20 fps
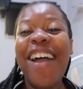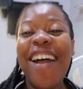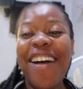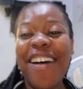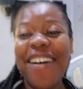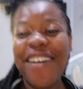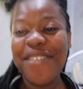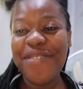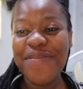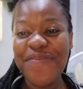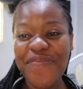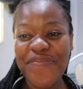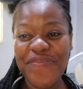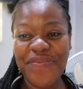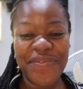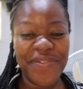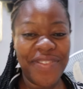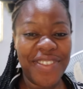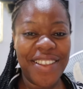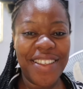
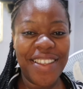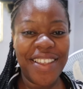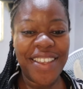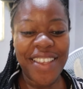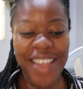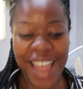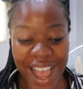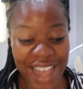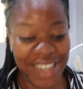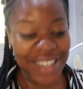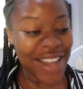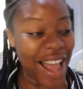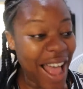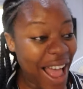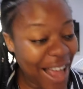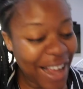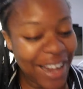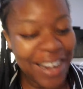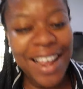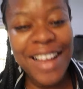Um, yes, ah,